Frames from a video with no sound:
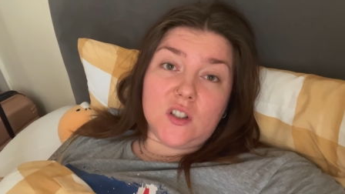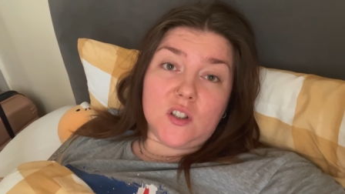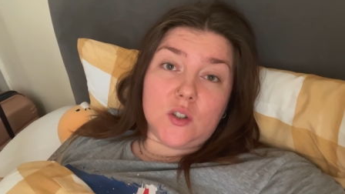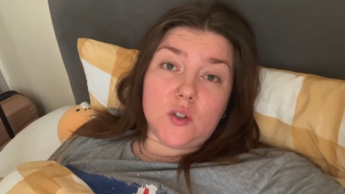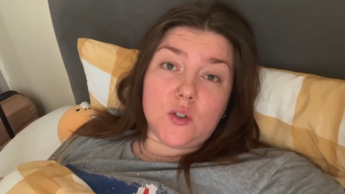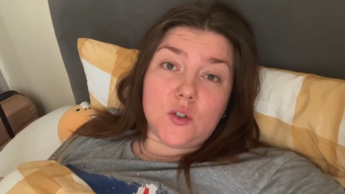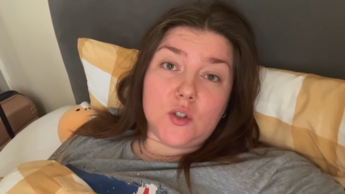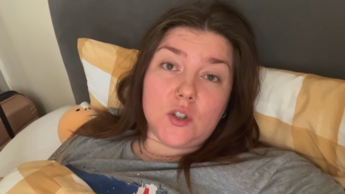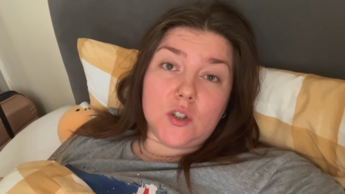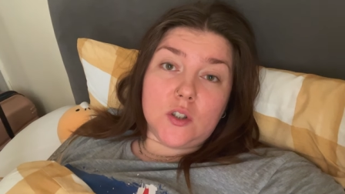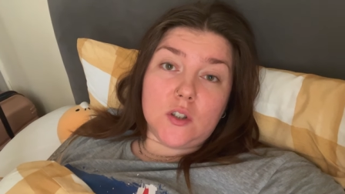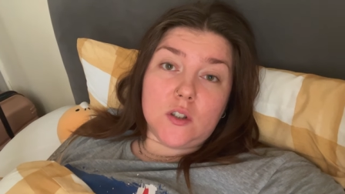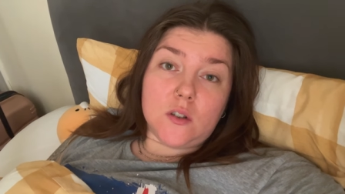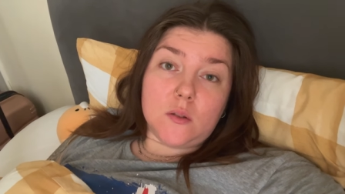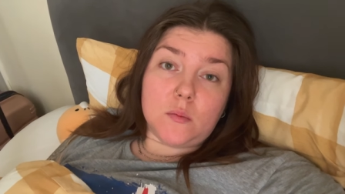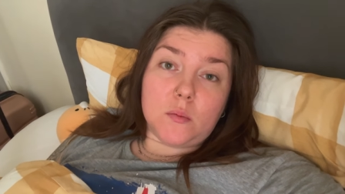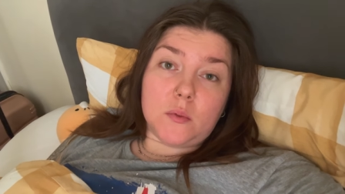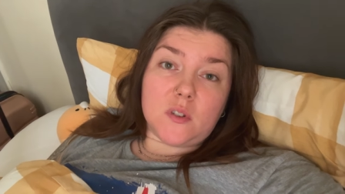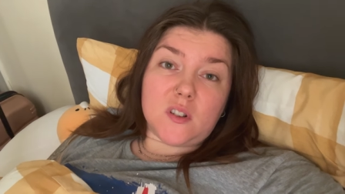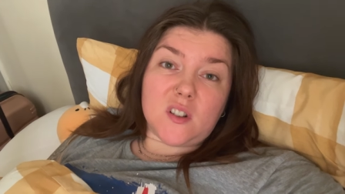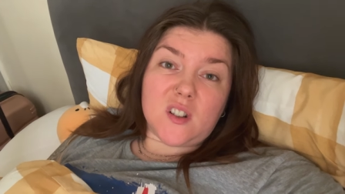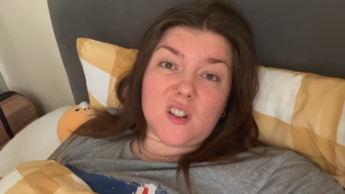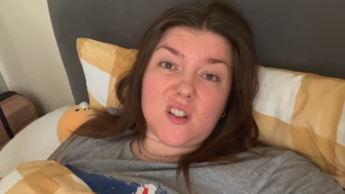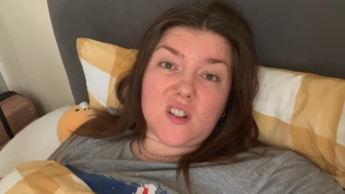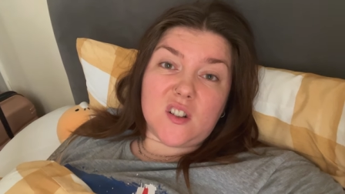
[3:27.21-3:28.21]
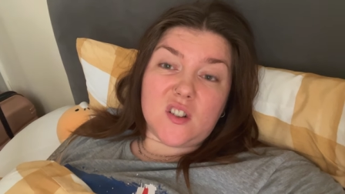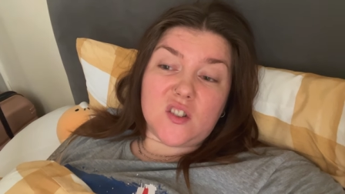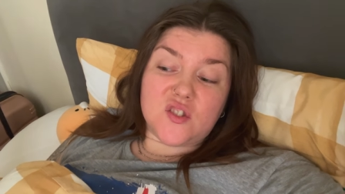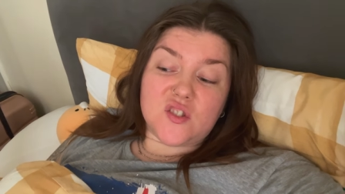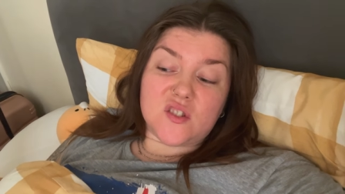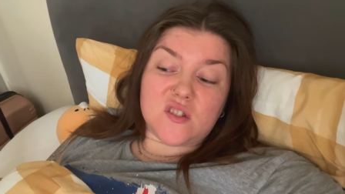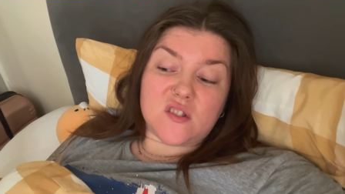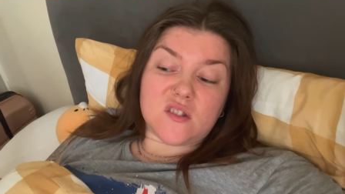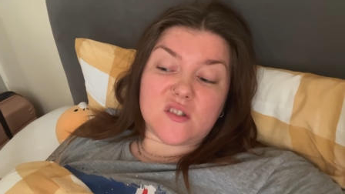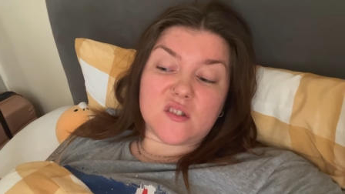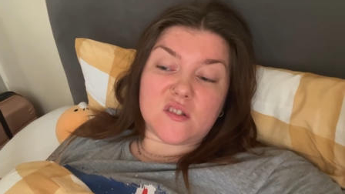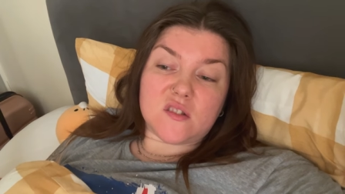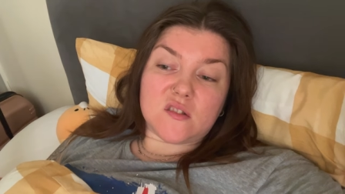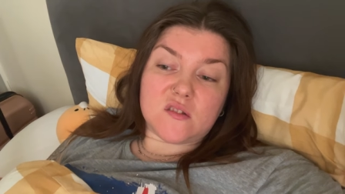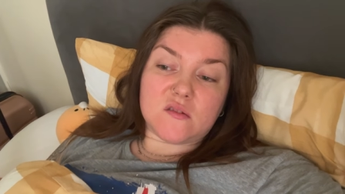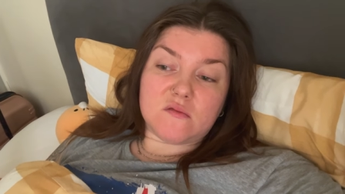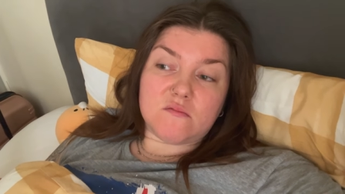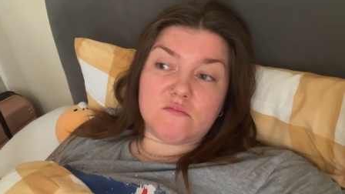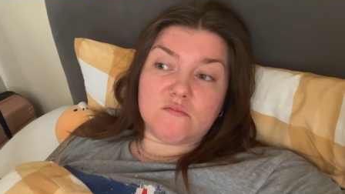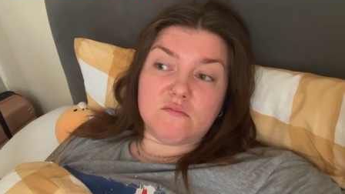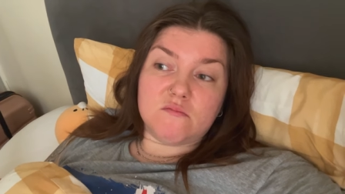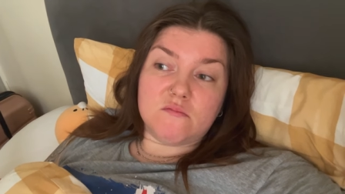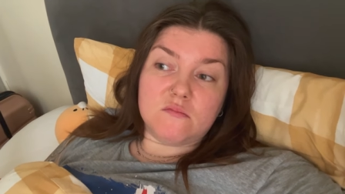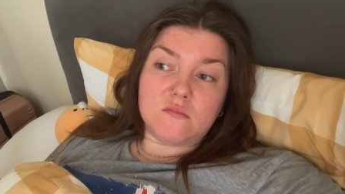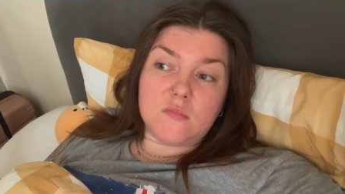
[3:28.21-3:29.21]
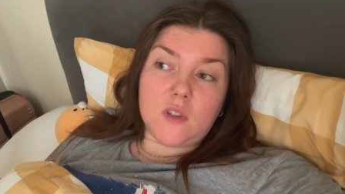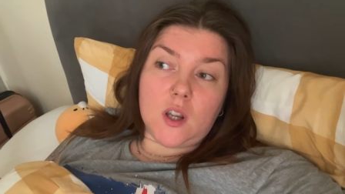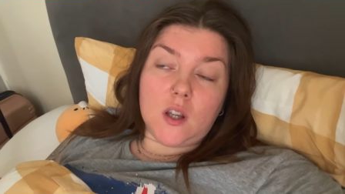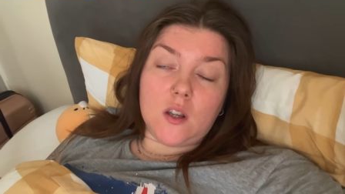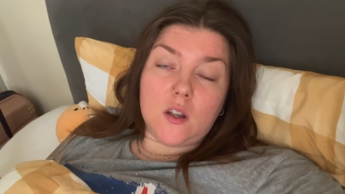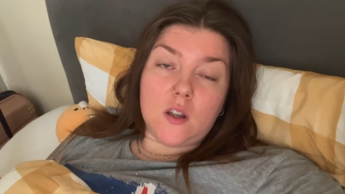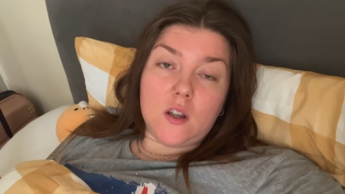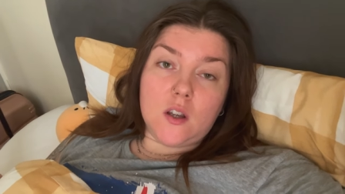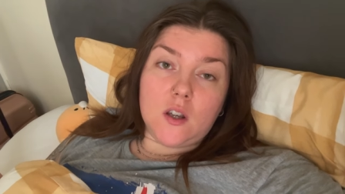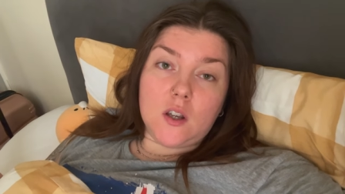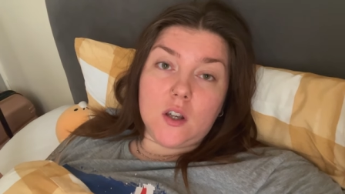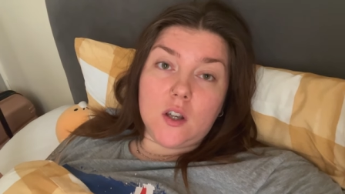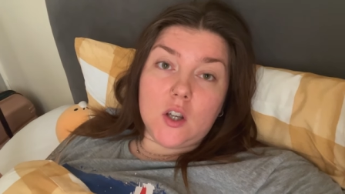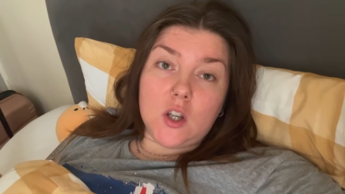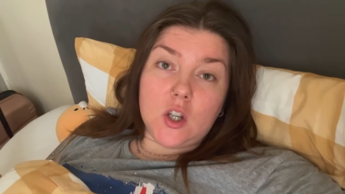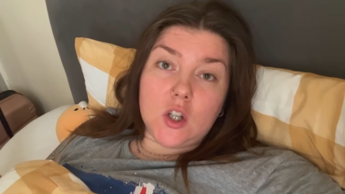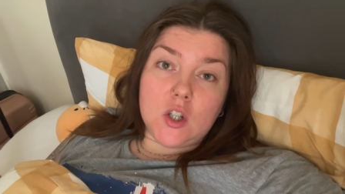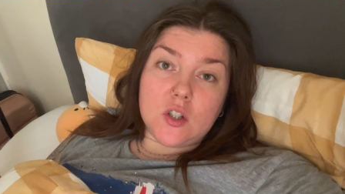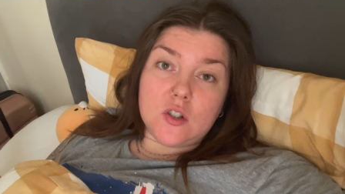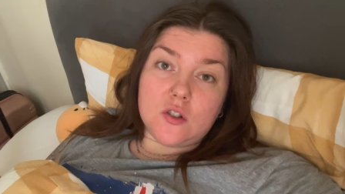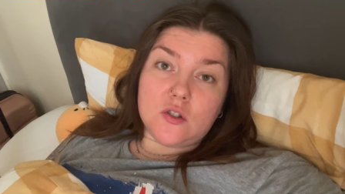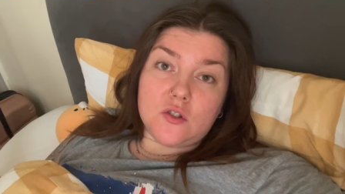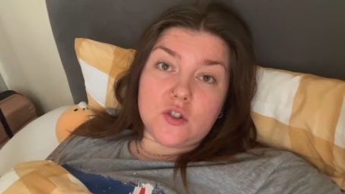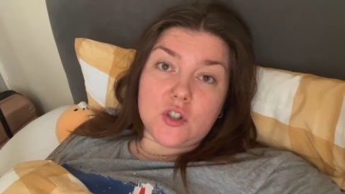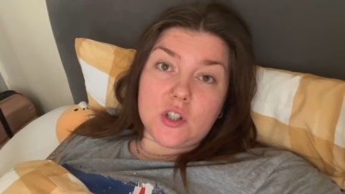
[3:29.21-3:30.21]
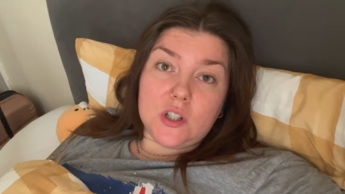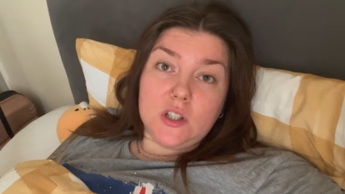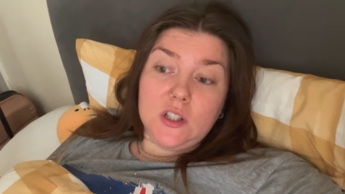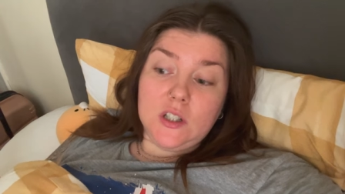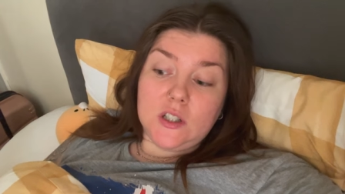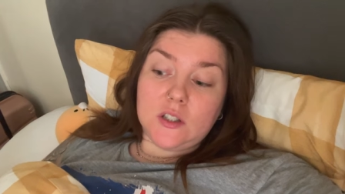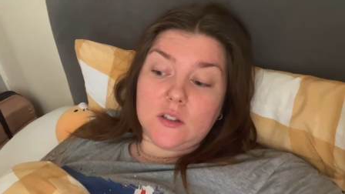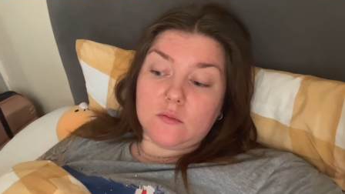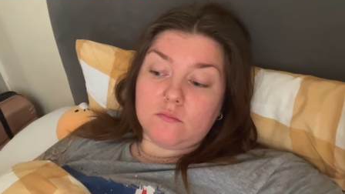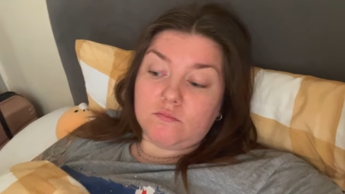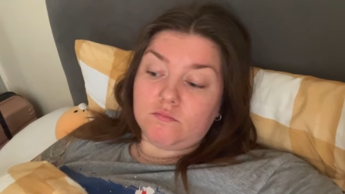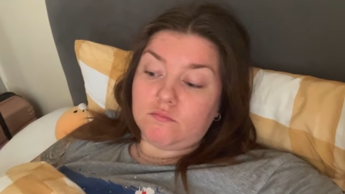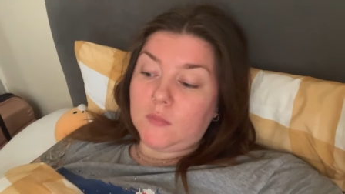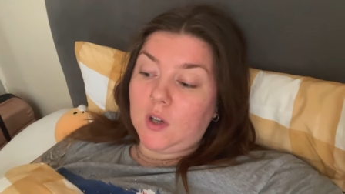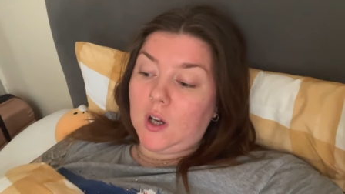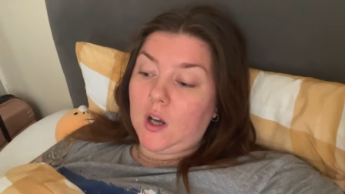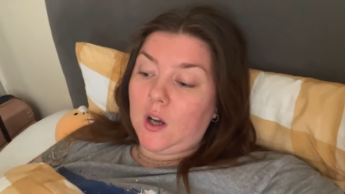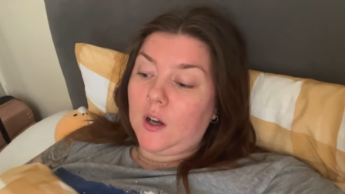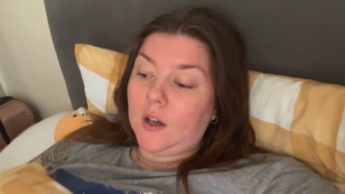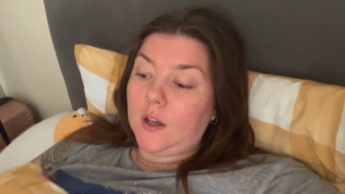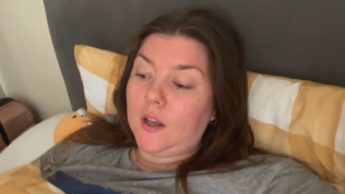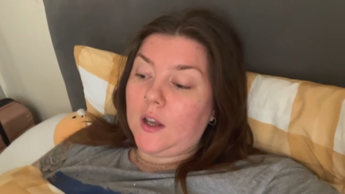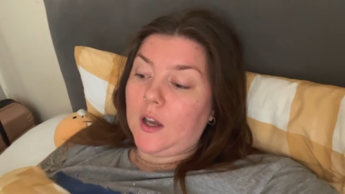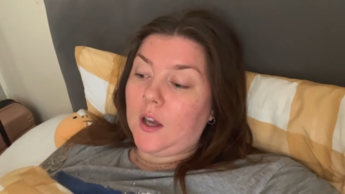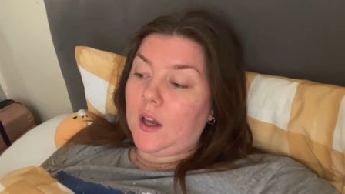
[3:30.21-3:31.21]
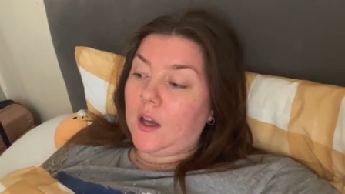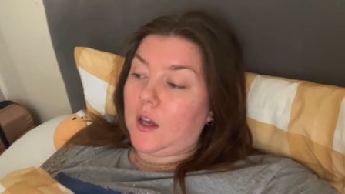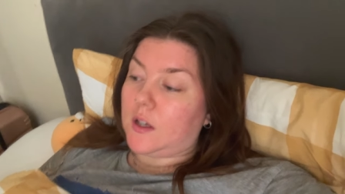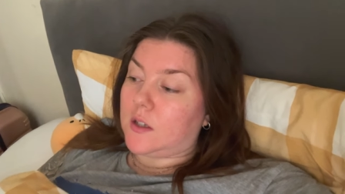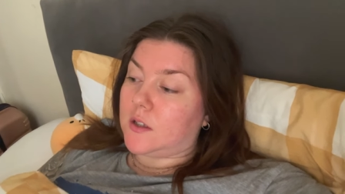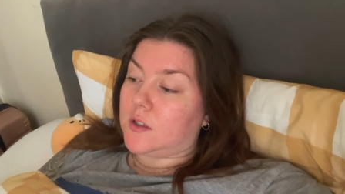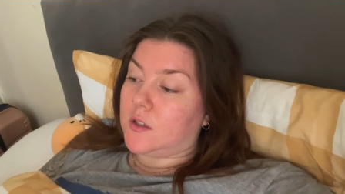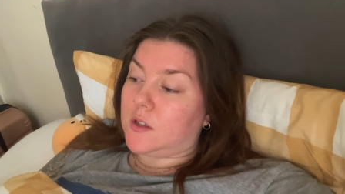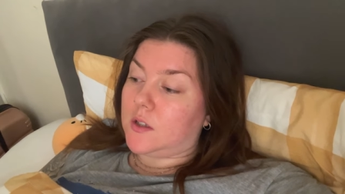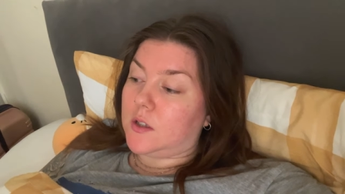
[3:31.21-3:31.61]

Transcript: YouTube and kind of just chilling. I had